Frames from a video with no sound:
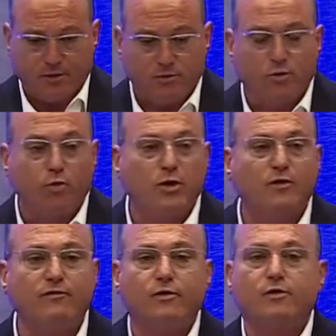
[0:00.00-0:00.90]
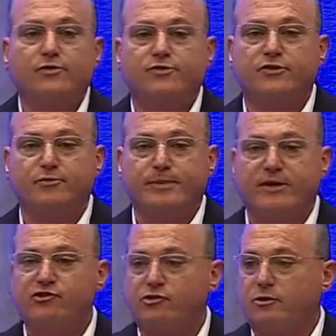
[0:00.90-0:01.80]
the willful
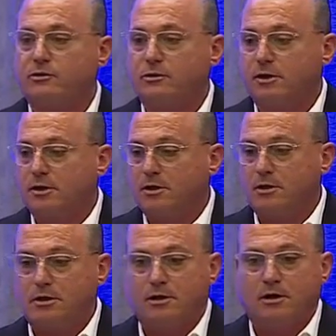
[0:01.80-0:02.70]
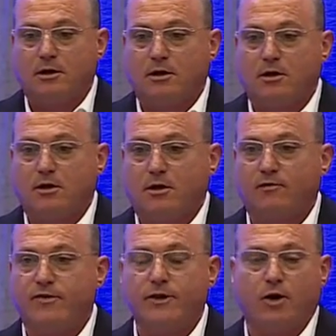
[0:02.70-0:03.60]
suspension
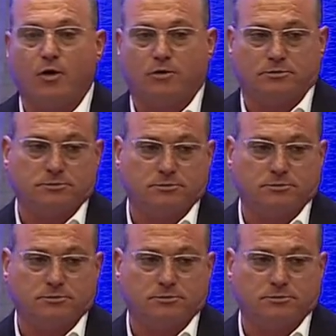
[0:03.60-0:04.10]
of the known.